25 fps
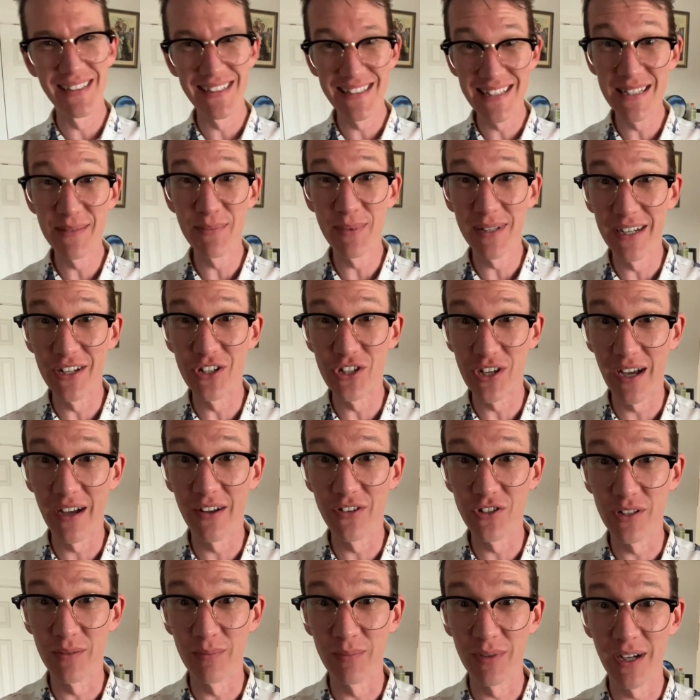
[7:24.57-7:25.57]
this has been a
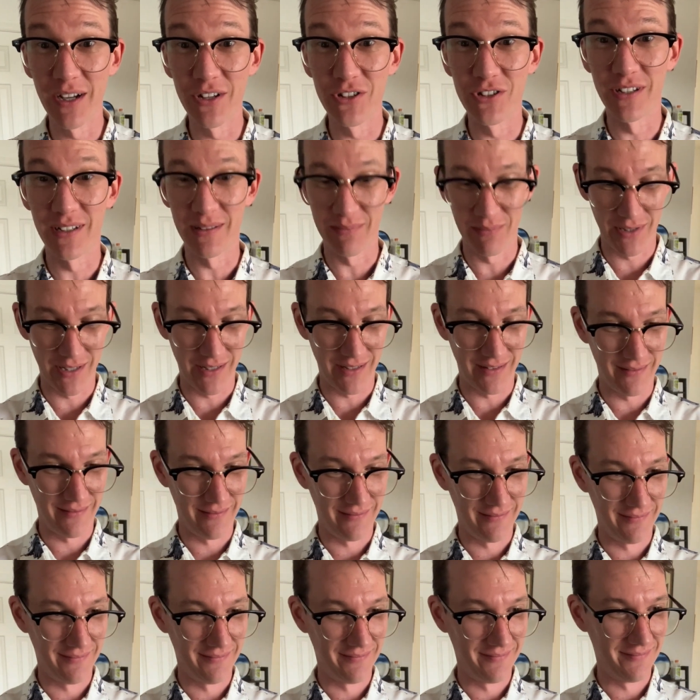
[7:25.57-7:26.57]
challenging project, but
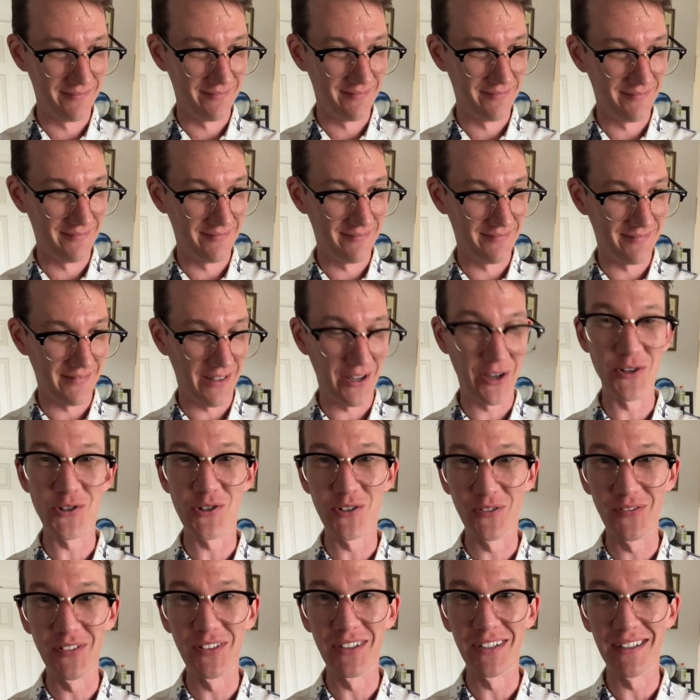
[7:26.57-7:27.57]
I
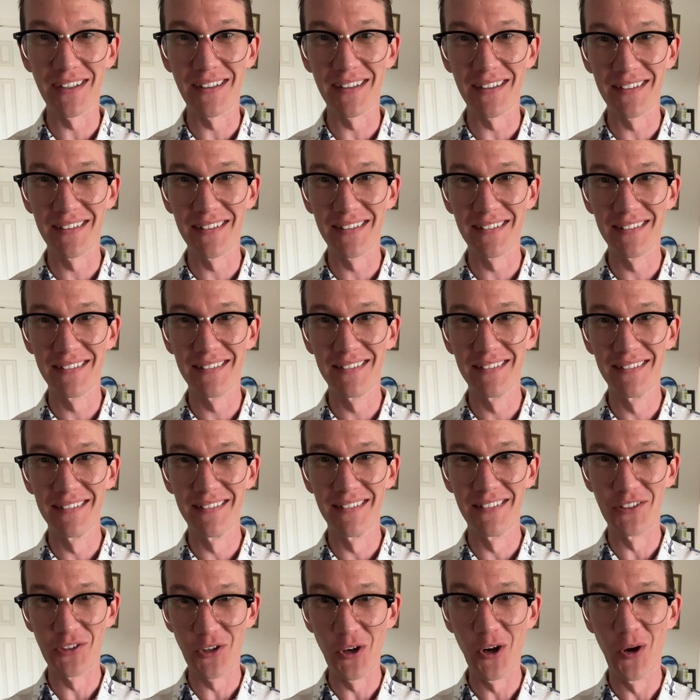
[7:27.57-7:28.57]
also feel like
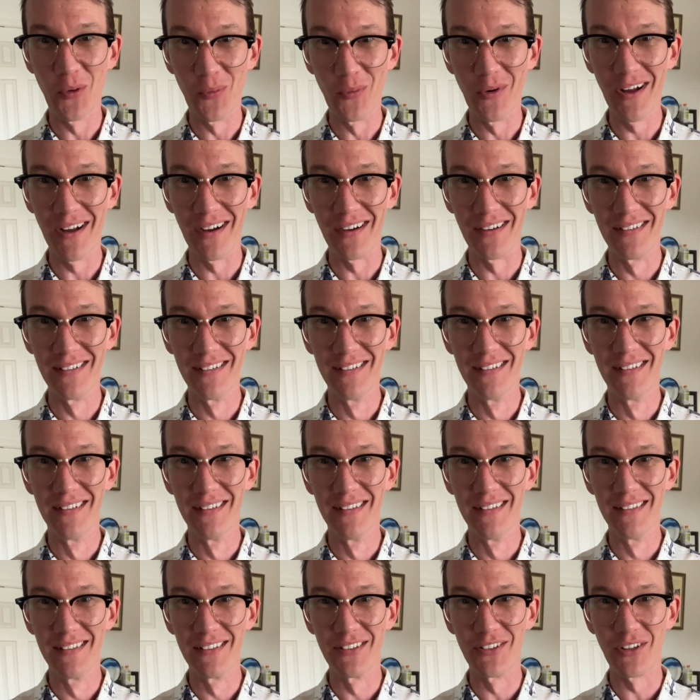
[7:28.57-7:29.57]
it's going well.
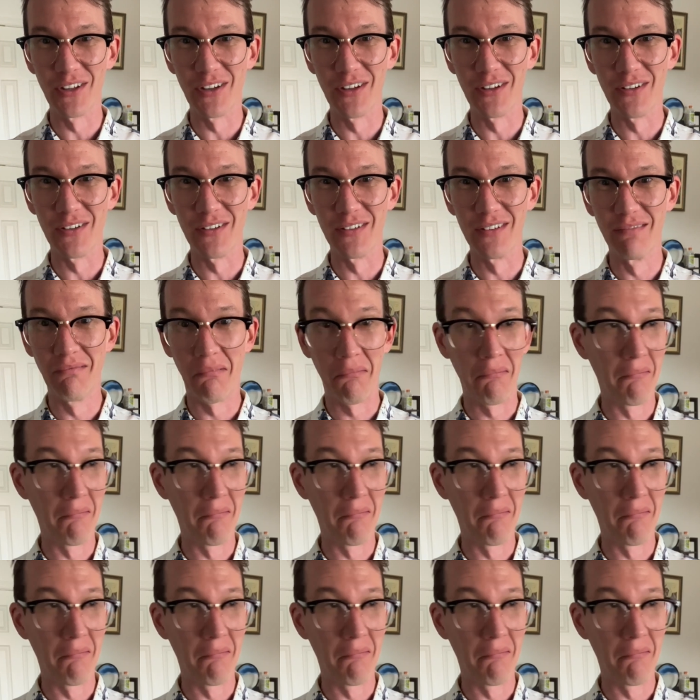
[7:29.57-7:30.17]
So